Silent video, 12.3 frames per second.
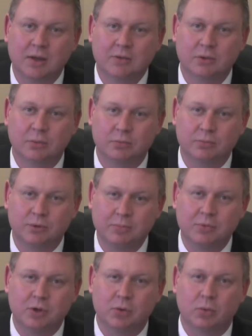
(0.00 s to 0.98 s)
So
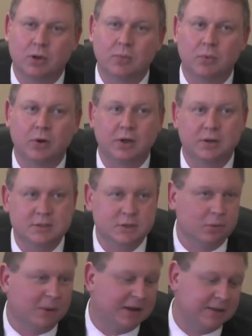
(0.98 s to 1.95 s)
something you really want to
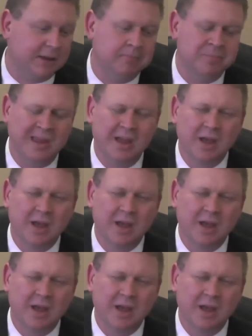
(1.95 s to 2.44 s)
consider about that.